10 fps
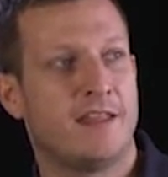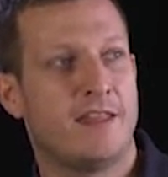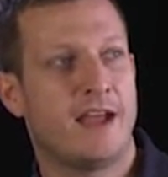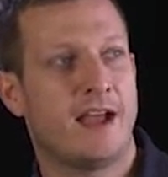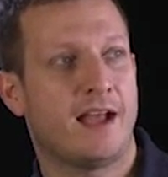
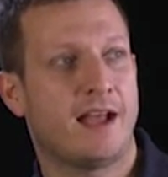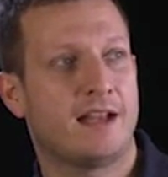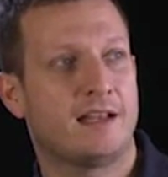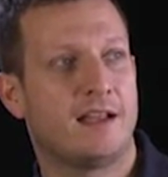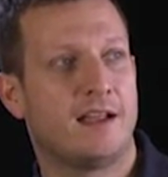
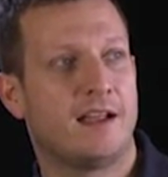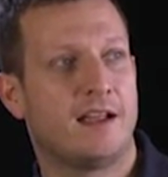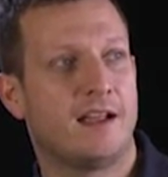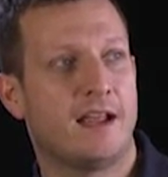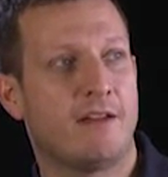that
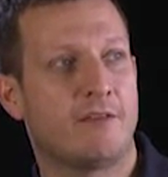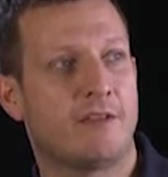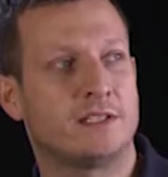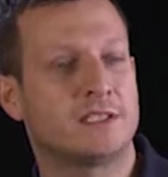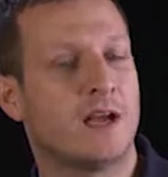
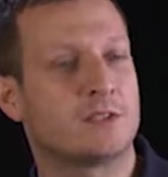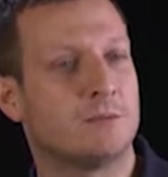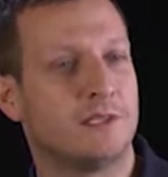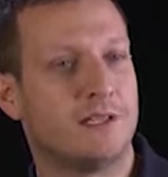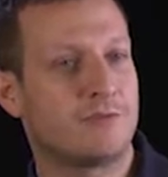everything sounds a
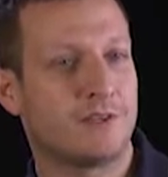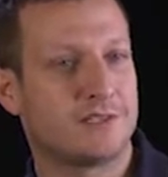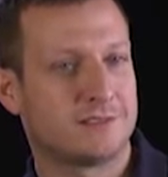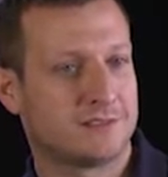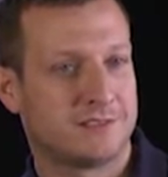bit
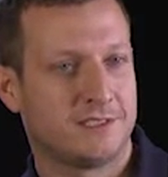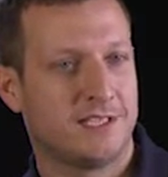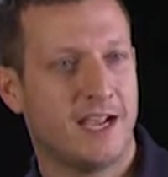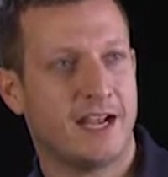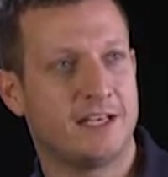different,
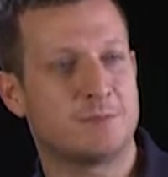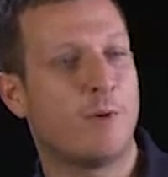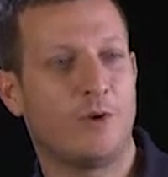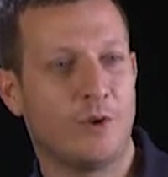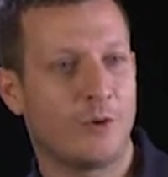and it's
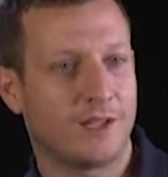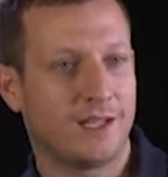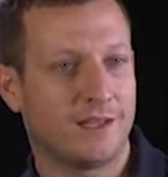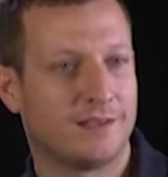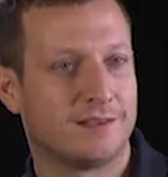more
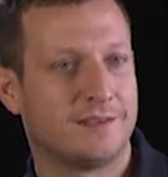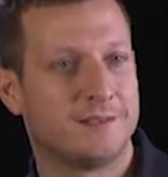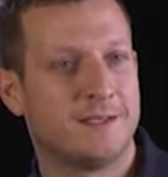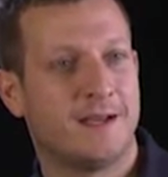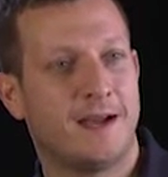low-key,
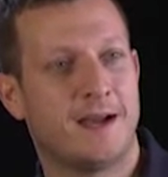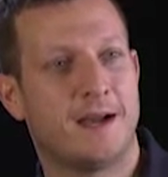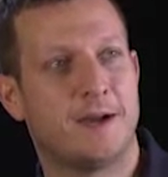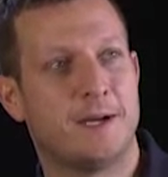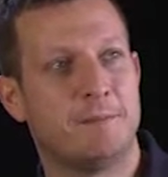
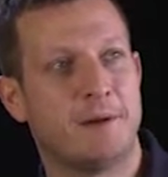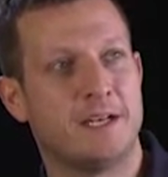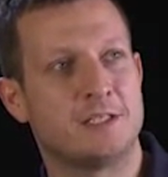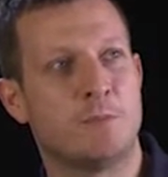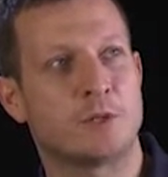
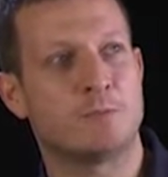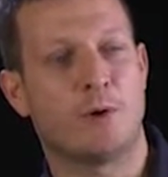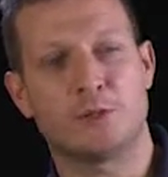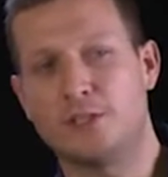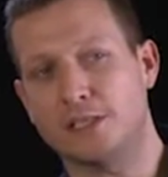and it's much
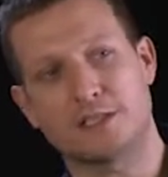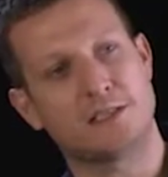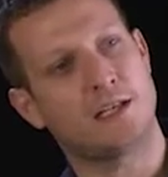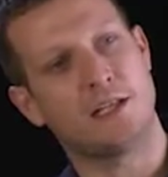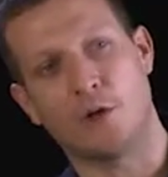more
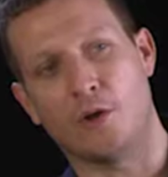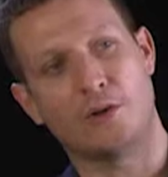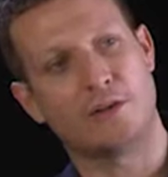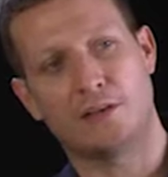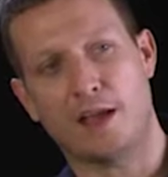dust and
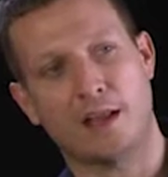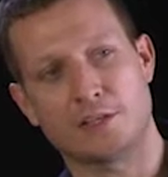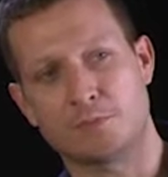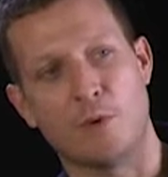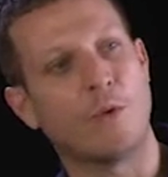dirt and
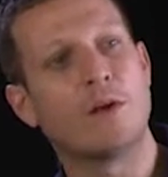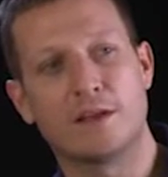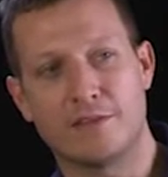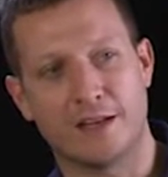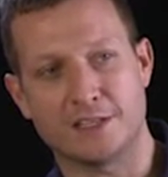smoke
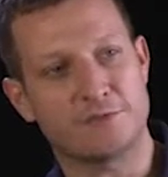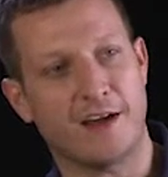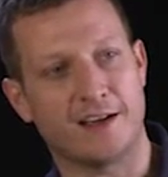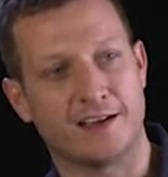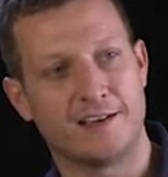than it's
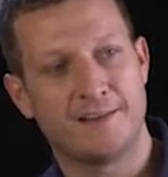fire.